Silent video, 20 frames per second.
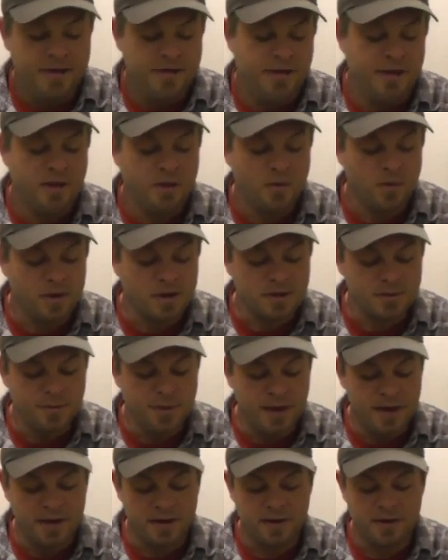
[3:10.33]
I think works
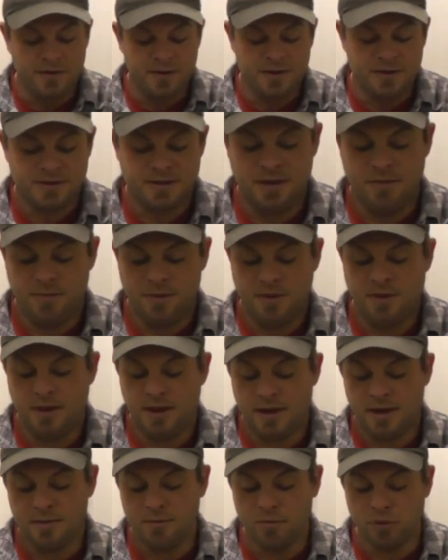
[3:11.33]
better than something
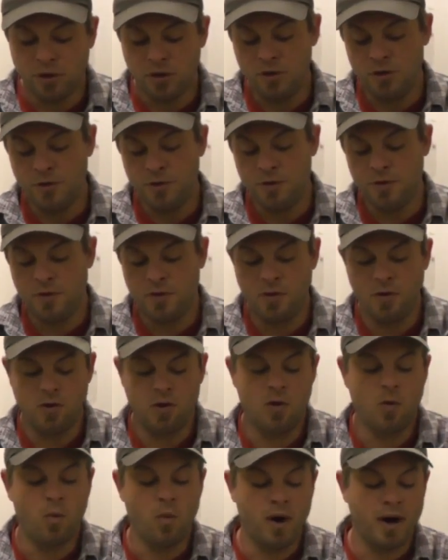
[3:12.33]
like a blue
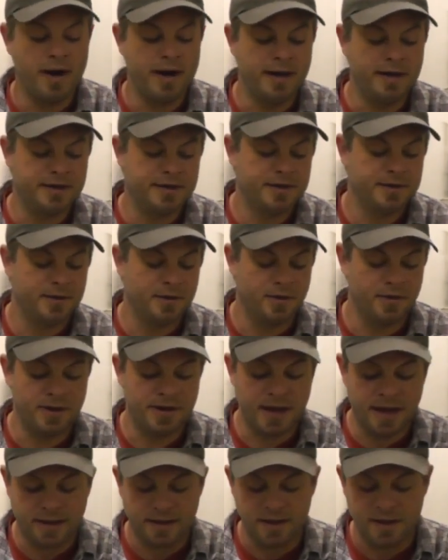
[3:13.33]
or a white
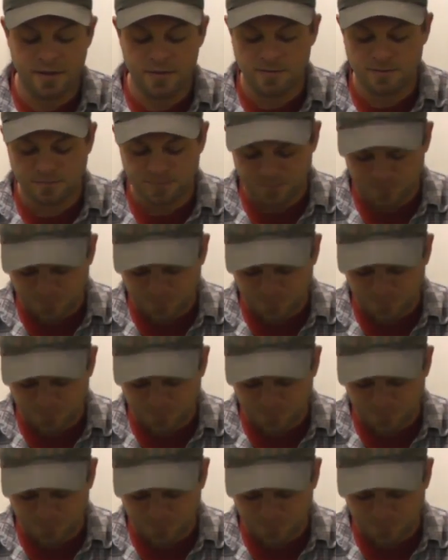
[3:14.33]
or a yellow.